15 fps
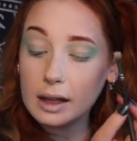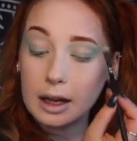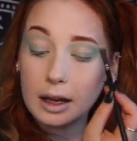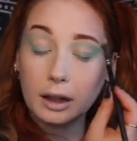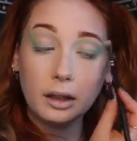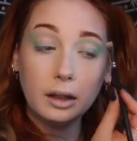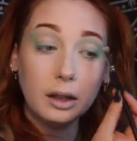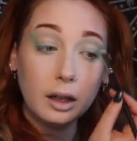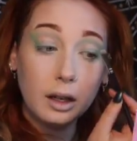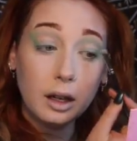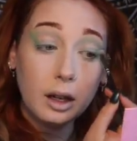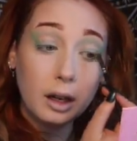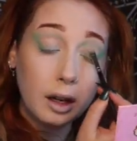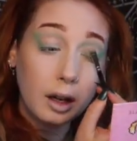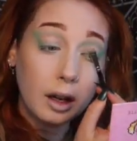layer
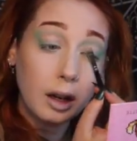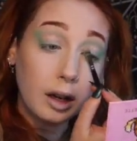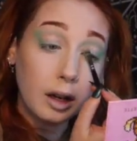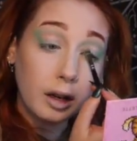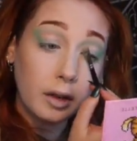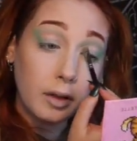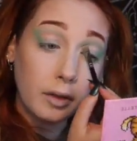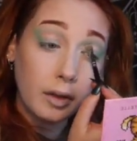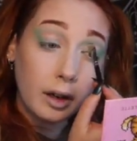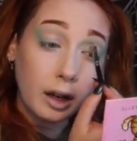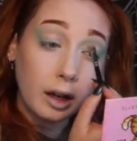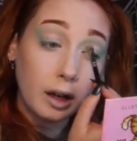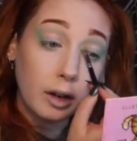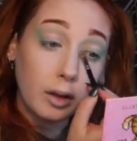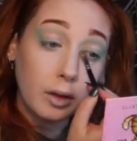of
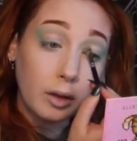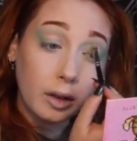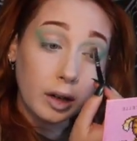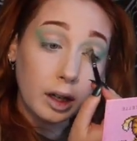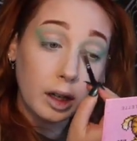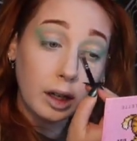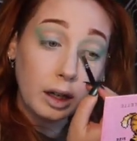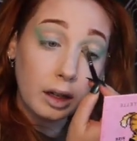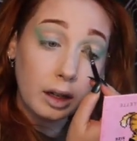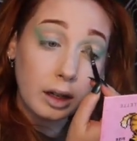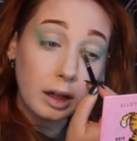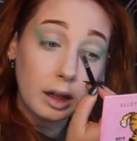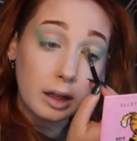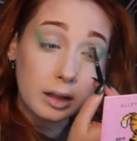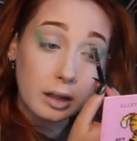our aura
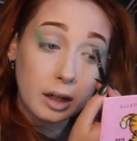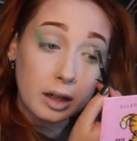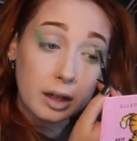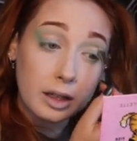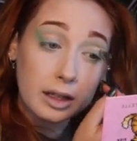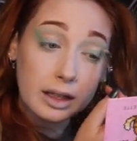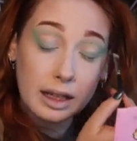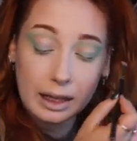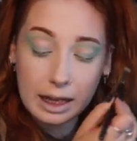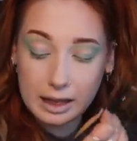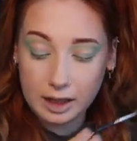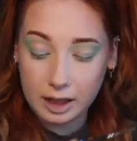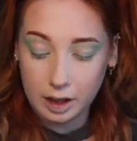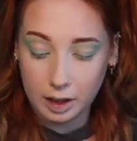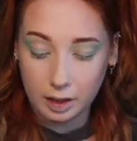is our
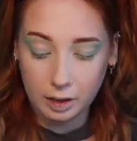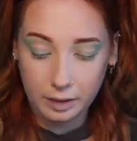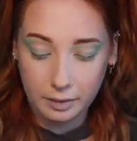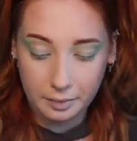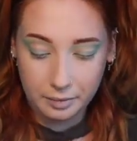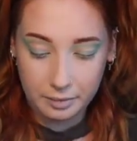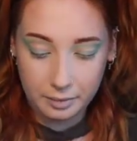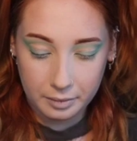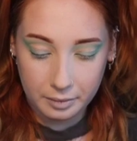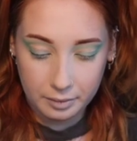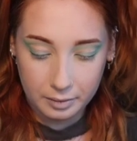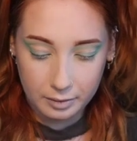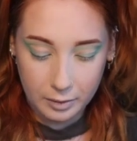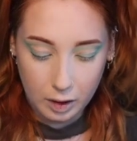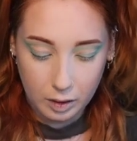celestial
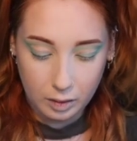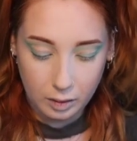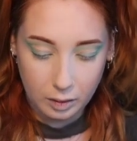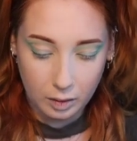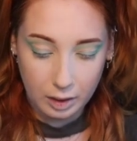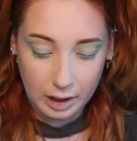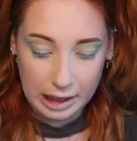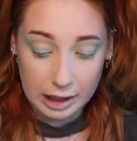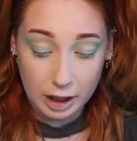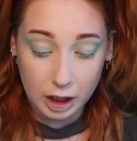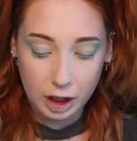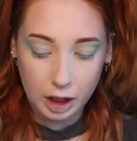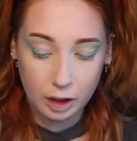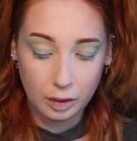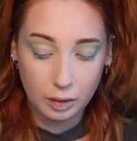or
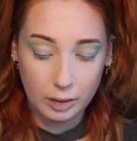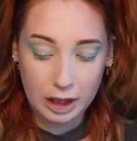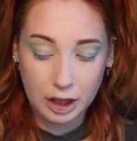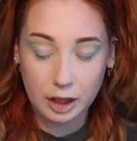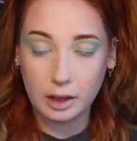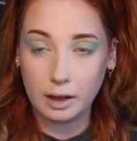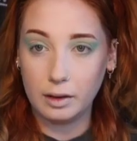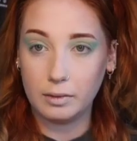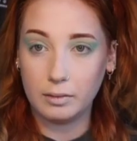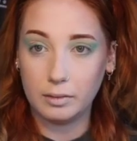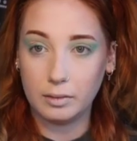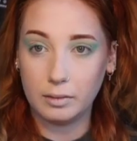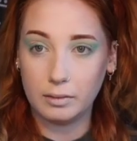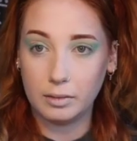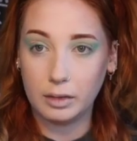intuition
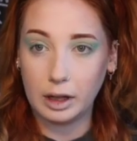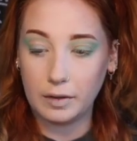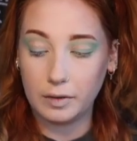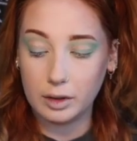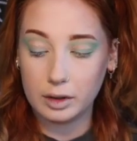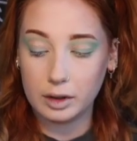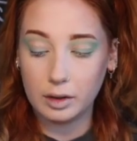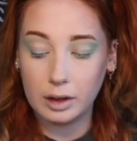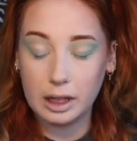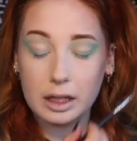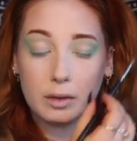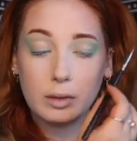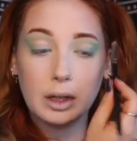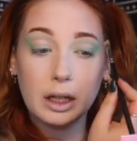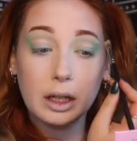level. So
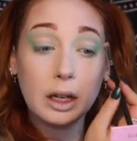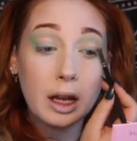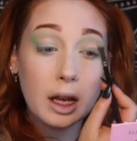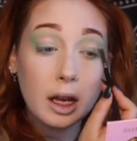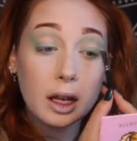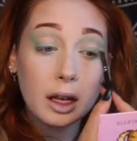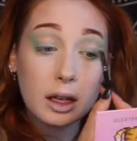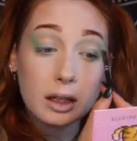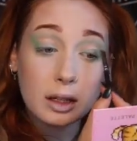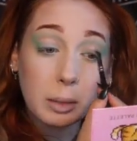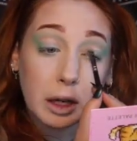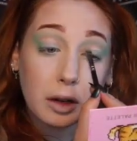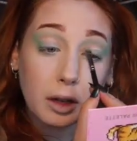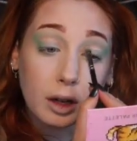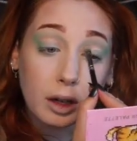this one is
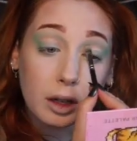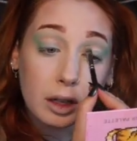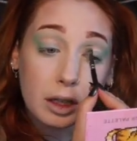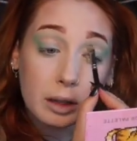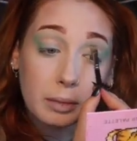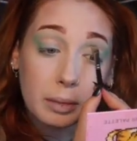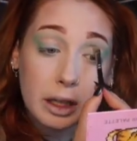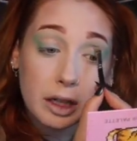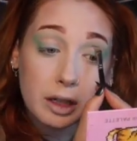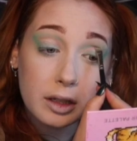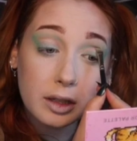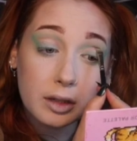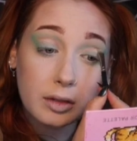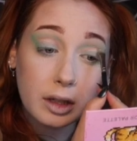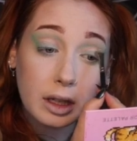about our
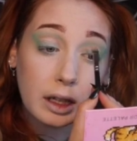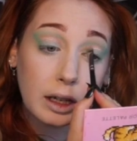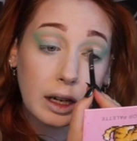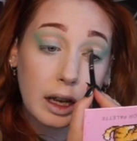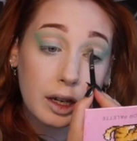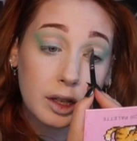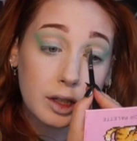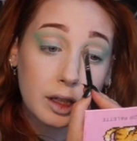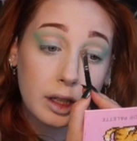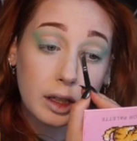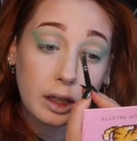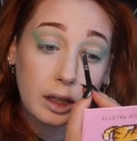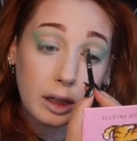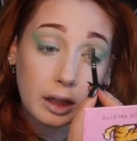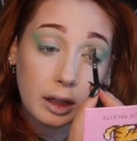spiritual
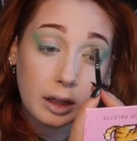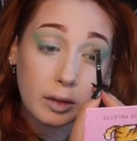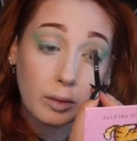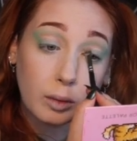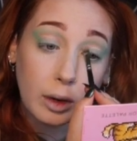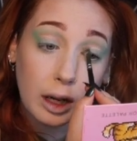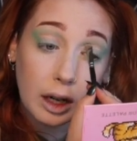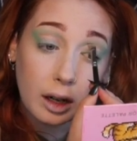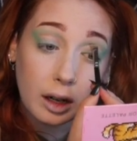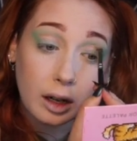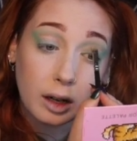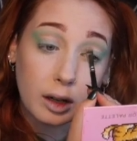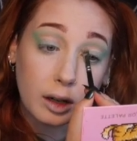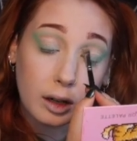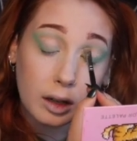connection, where
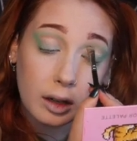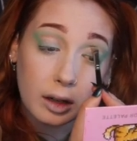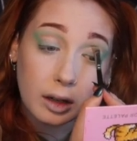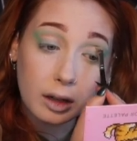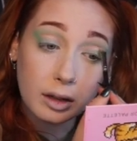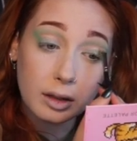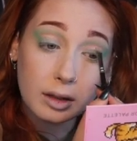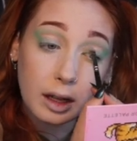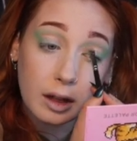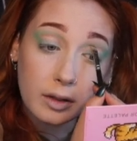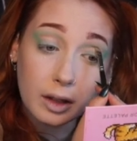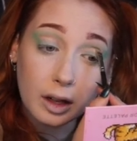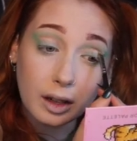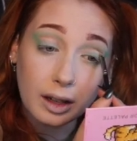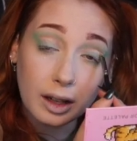our selves
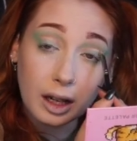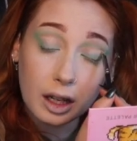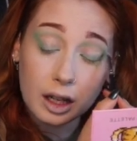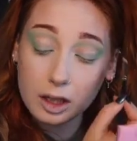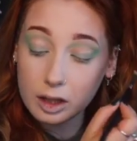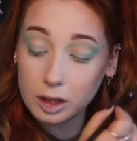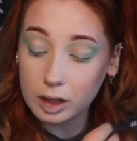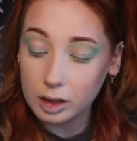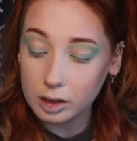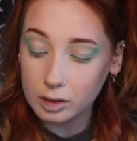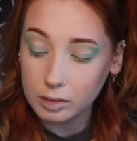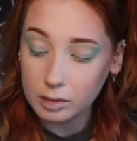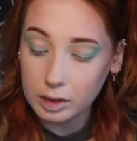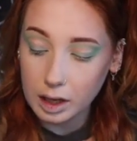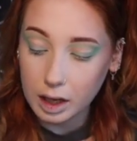are guided
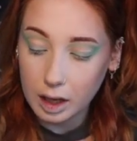to,